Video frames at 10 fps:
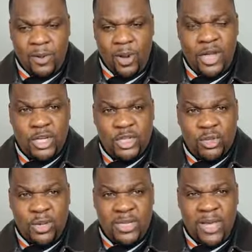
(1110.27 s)
Going to
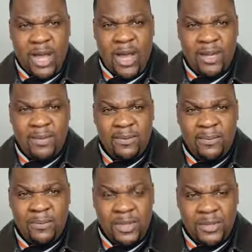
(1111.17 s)
school is hard,
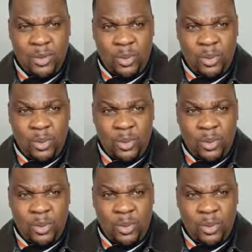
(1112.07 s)
but the